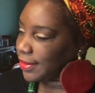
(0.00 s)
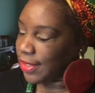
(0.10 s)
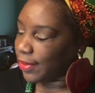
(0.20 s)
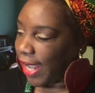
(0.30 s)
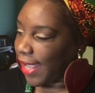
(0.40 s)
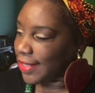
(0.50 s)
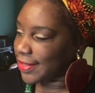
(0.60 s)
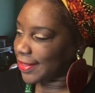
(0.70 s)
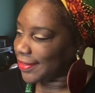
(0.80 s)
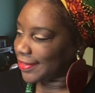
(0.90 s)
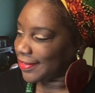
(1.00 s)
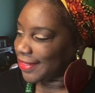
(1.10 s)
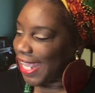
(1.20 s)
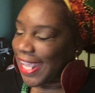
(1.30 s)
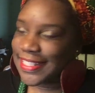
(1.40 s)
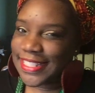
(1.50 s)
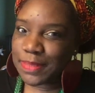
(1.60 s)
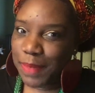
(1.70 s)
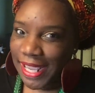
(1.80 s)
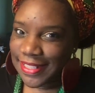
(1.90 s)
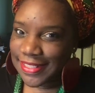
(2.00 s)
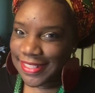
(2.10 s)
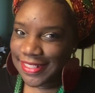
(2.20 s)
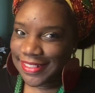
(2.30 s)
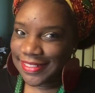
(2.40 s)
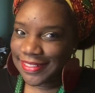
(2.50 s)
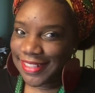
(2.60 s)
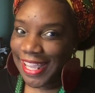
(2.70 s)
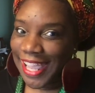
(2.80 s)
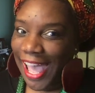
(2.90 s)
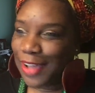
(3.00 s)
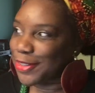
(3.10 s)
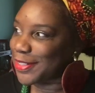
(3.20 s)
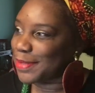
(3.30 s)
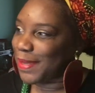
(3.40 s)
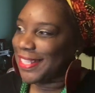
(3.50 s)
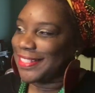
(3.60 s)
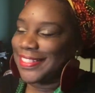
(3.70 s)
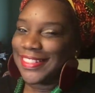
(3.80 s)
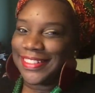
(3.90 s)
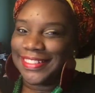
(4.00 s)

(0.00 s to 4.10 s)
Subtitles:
don't ask, and space, like outer space.